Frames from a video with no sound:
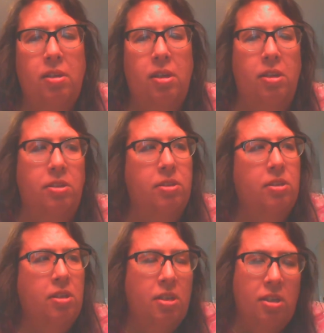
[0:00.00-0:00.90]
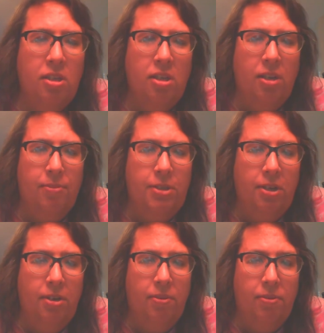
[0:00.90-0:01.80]
And I'm trying
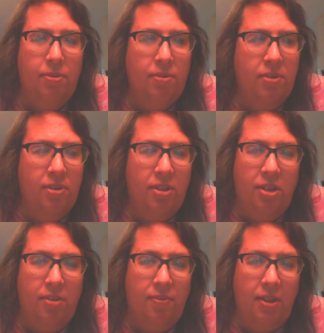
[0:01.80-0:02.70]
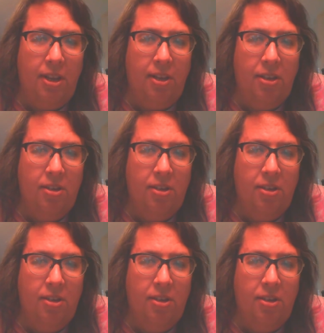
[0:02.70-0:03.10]
to think of that